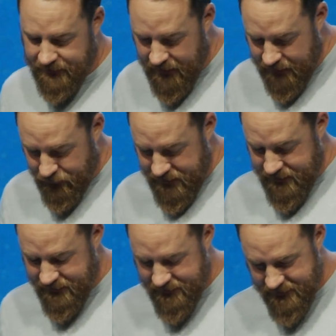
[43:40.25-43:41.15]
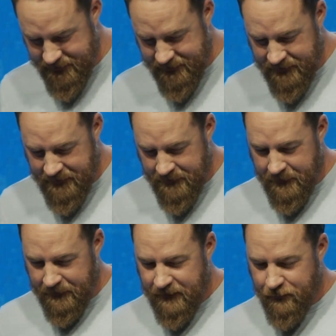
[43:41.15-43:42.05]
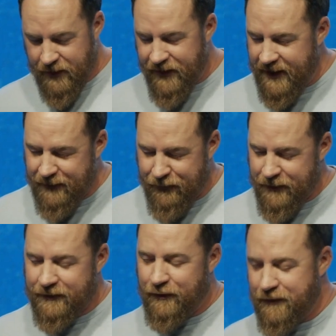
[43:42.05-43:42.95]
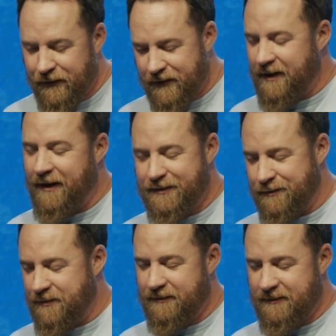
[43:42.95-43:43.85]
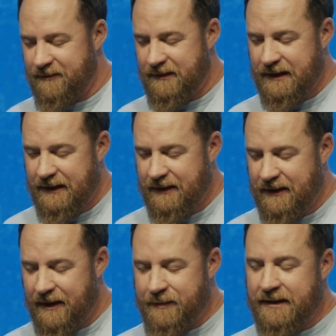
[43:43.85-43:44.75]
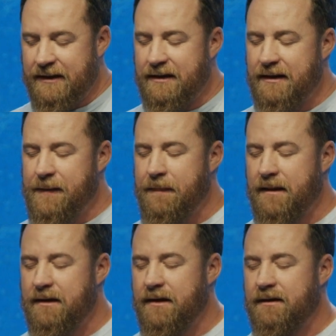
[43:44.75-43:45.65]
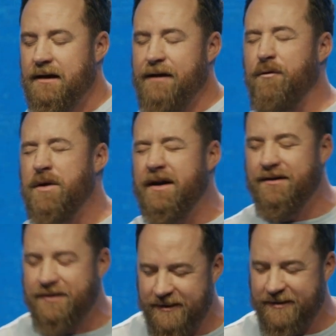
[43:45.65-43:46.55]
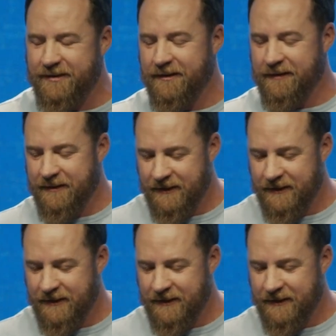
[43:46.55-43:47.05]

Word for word: God, we, we thank you for the truth of the gospel. I mean, if we could just